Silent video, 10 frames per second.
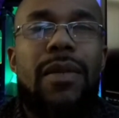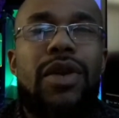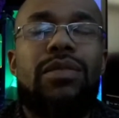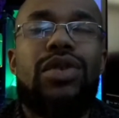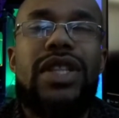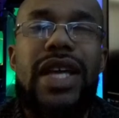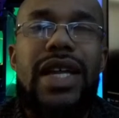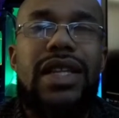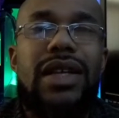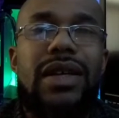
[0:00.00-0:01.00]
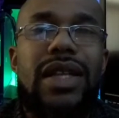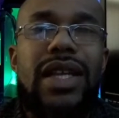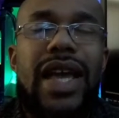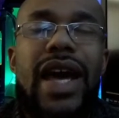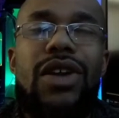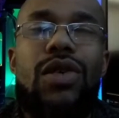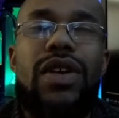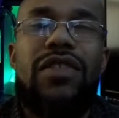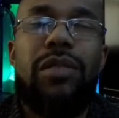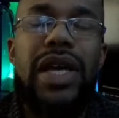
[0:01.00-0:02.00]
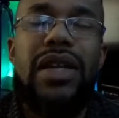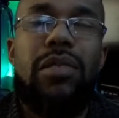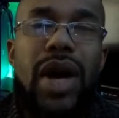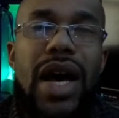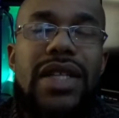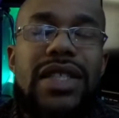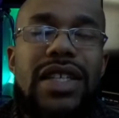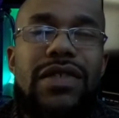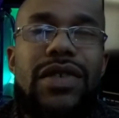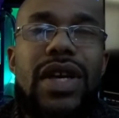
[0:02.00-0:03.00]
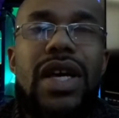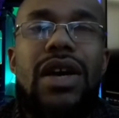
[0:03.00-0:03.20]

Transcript: I'm gonna put that in the category of being a positive,